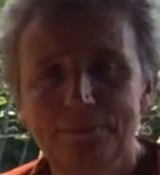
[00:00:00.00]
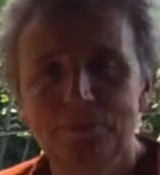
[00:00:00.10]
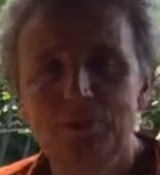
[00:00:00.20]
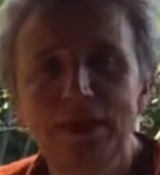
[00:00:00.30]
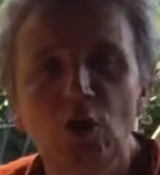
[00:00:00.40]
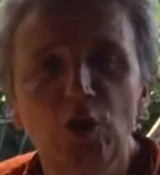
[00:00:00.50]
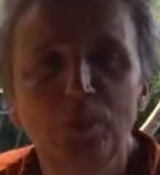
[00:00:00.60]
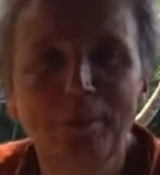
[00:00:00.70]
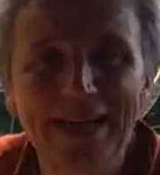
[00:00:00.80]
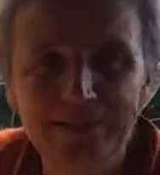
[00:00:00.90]
beyond
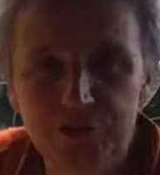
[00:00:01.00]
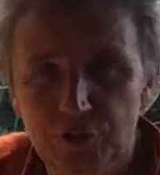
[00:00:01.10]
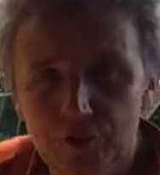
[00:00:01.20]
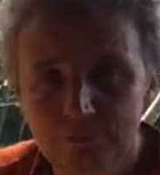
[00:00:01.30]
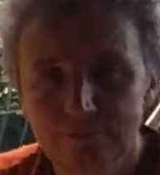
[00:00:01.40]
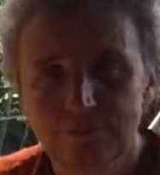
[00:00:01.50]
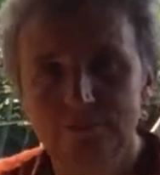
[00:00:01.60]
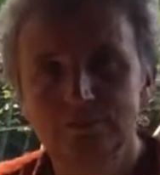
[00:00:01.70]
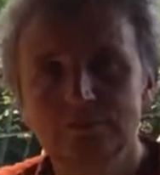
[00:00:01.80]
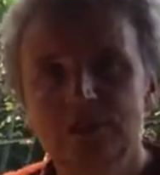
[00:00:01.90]
matter
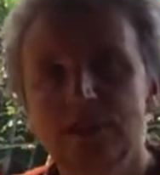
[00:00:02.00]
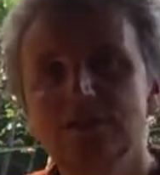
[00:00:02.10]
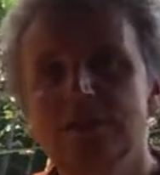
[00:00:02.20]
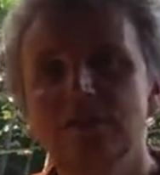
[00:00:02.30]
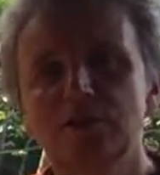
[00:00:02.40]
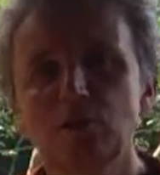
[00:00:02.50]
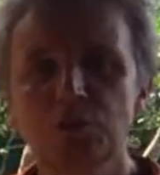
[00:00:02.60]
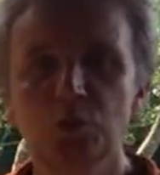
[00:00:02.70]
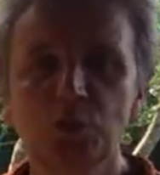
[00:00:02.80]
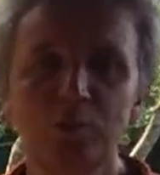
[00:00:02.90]
takes us
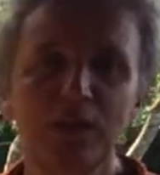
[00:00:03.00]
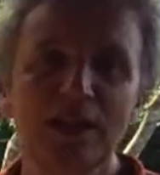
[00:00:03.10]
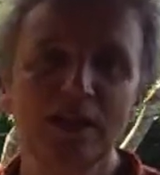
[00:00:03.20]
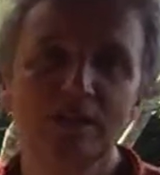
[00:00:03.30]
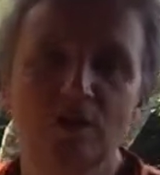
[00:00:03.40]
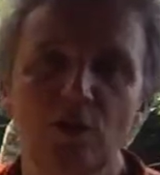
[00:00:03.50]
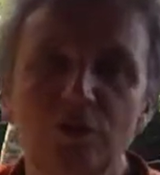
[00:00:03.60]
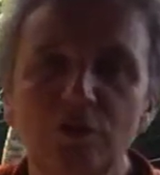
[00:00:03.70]
into a place of